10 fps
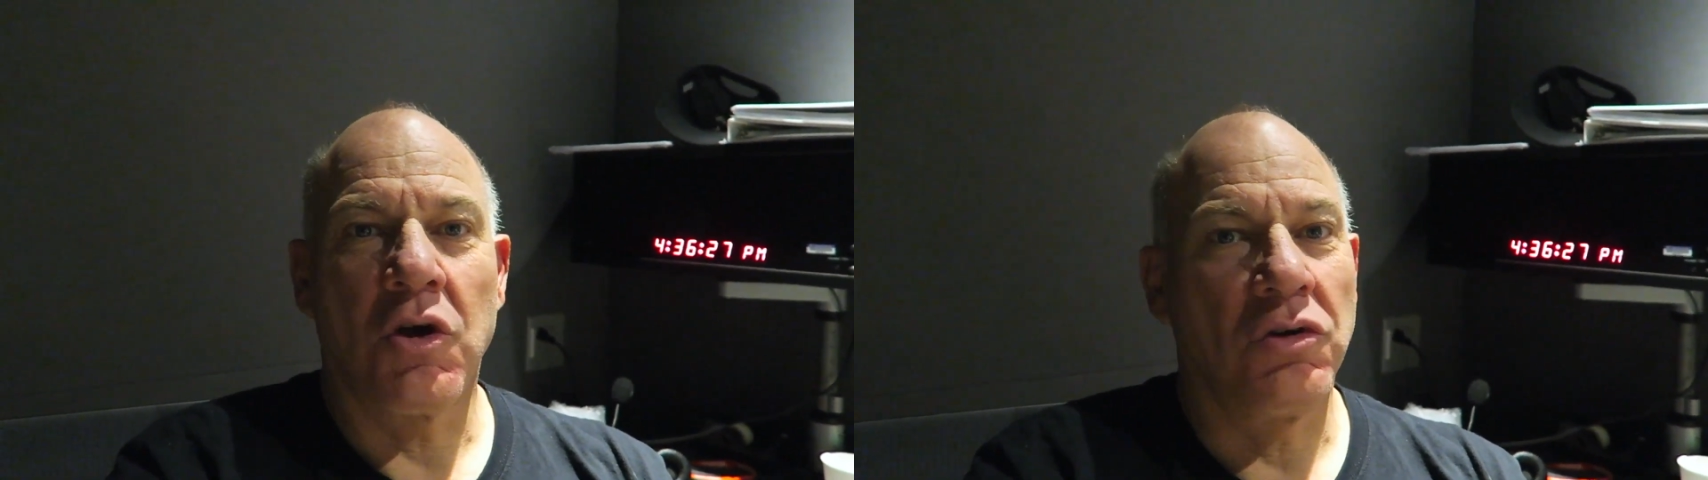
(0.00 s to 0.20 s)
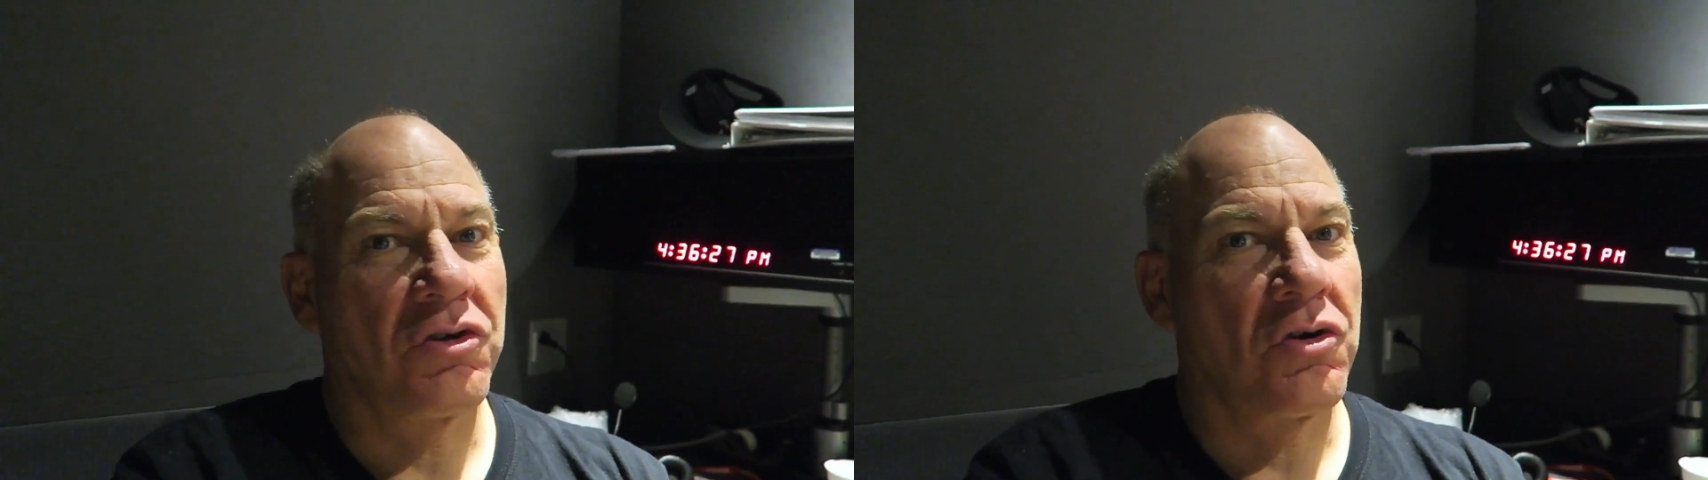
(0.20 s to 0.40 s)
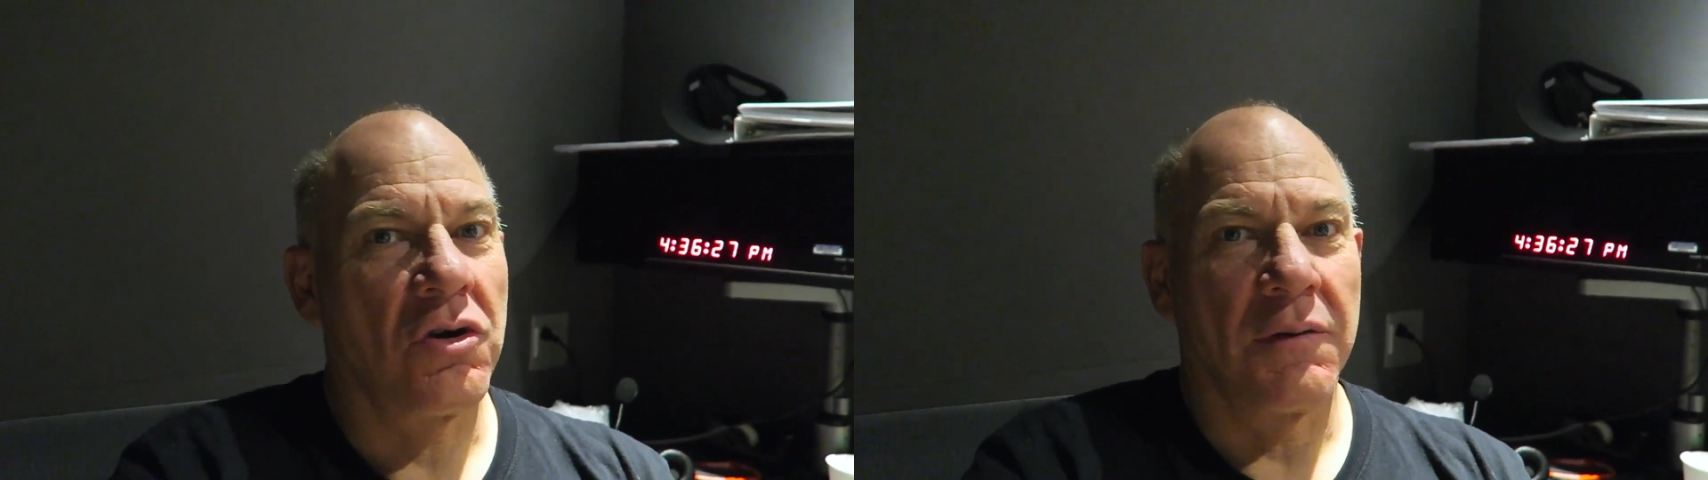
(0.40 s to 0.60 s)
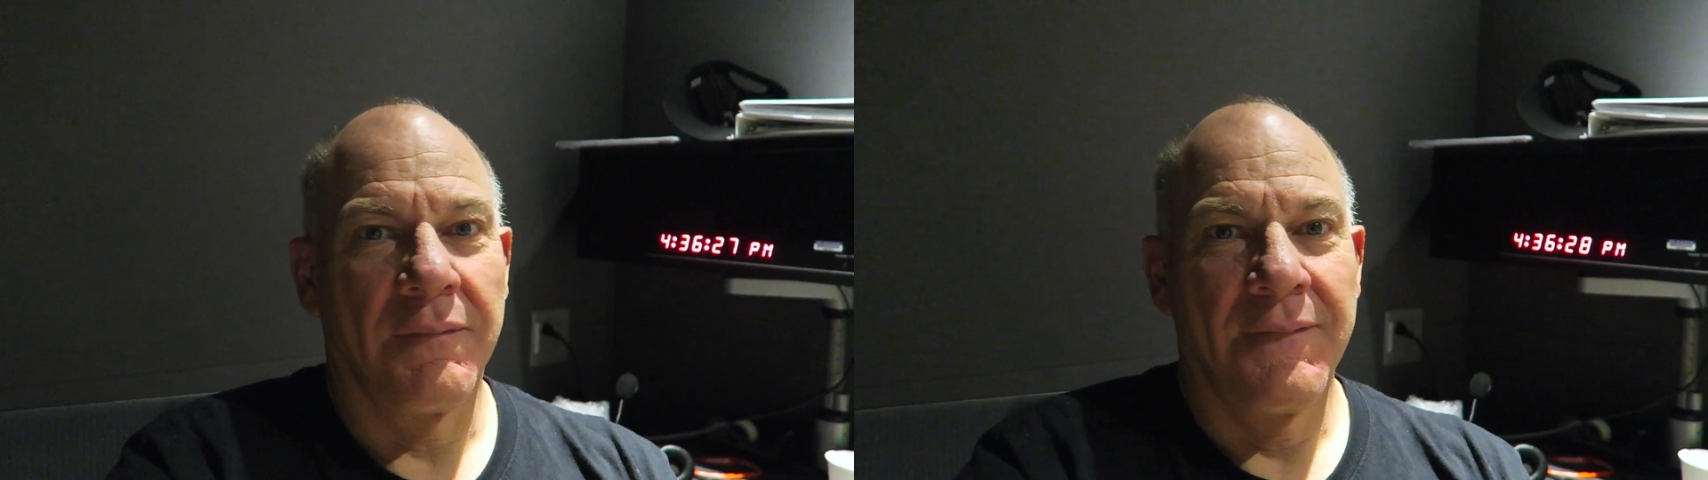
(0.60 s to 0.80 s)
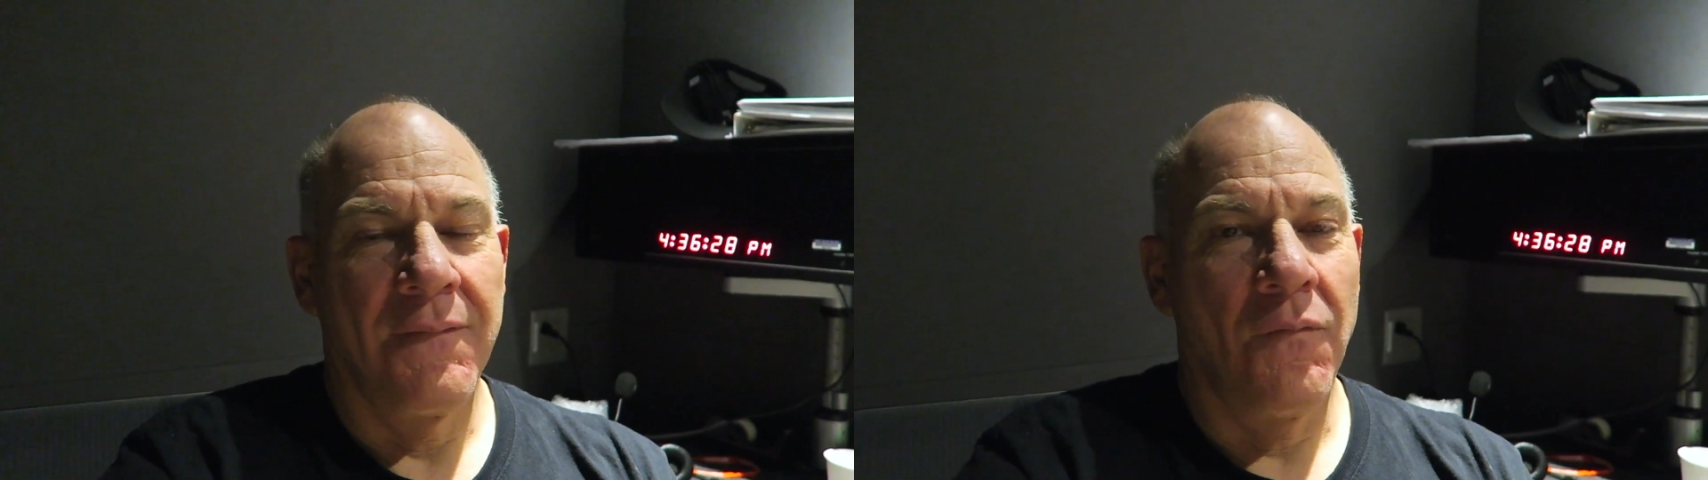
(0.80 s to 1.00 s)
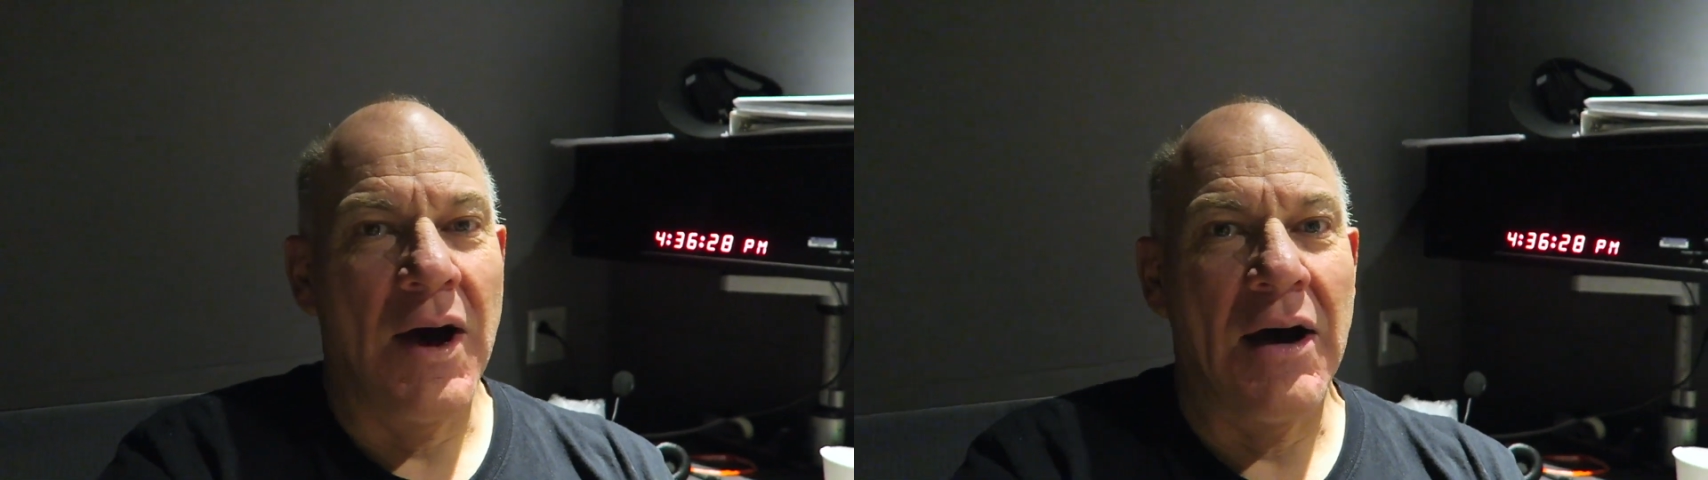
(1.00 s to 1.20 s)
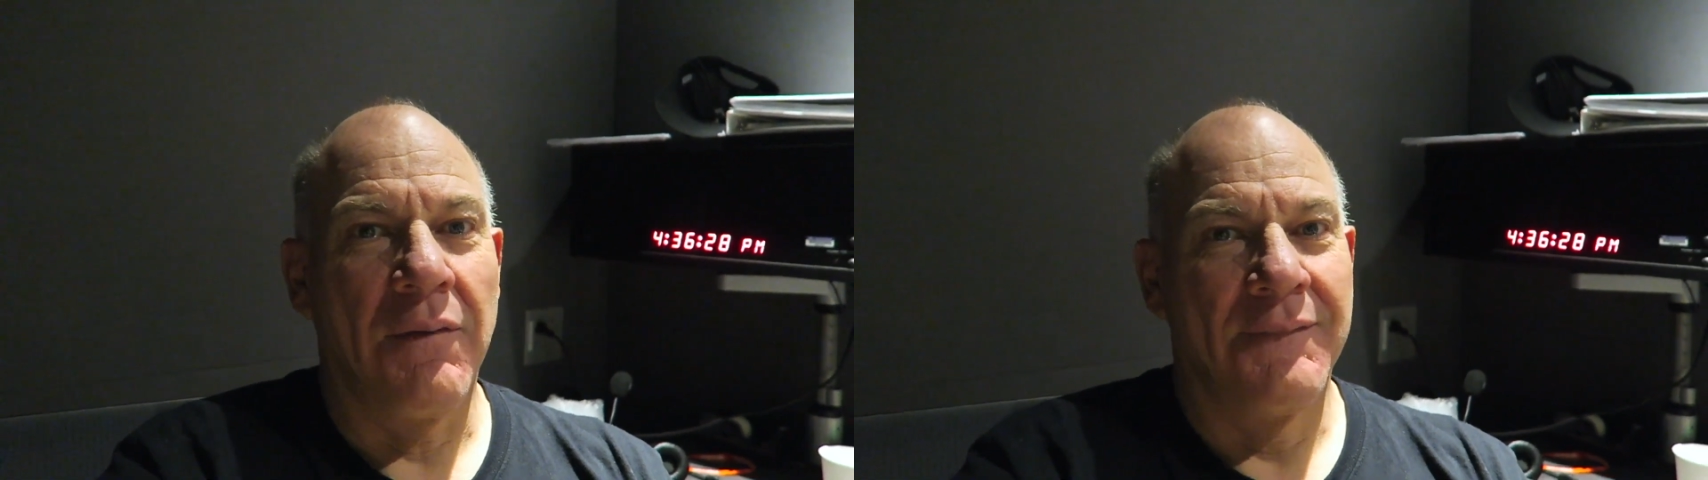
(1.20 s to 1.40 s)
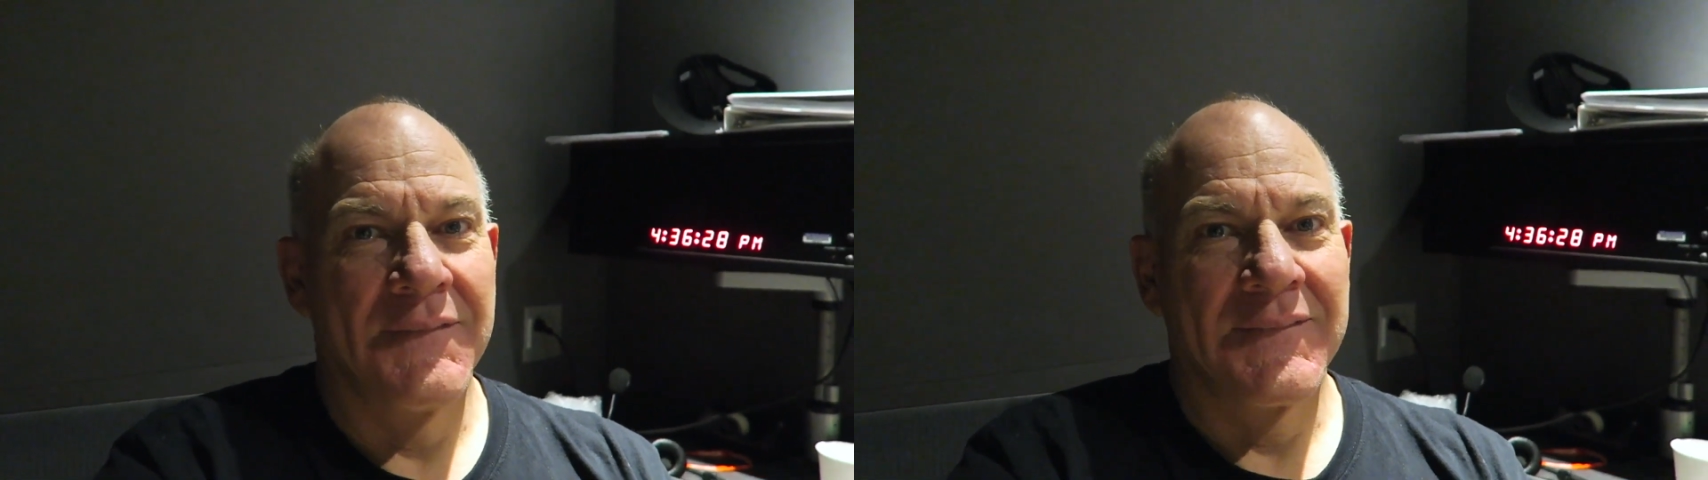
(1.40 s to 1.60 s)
Contador, wow.